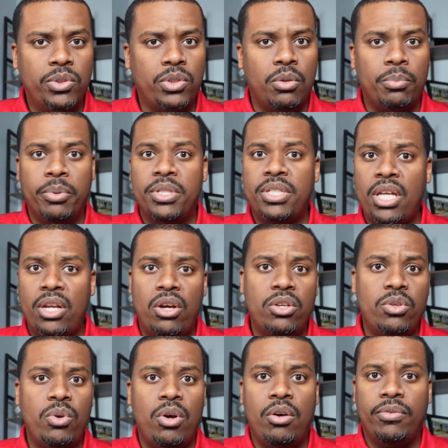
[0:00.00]
So appreciate all
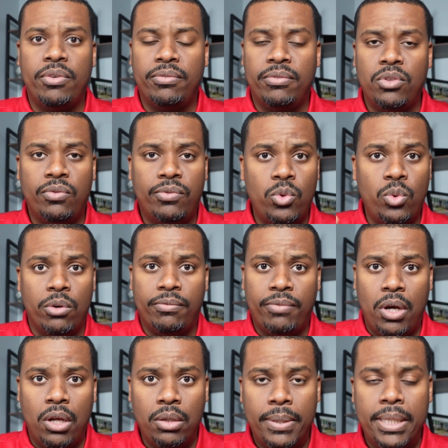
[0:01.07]
you all who are
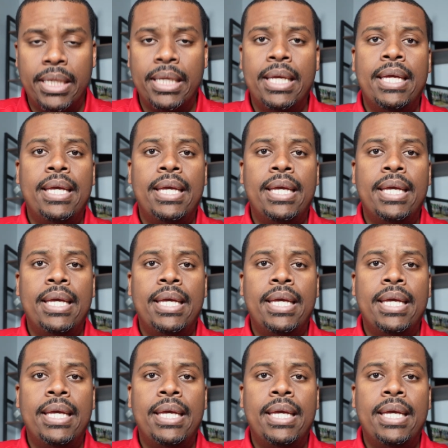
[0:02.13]
following.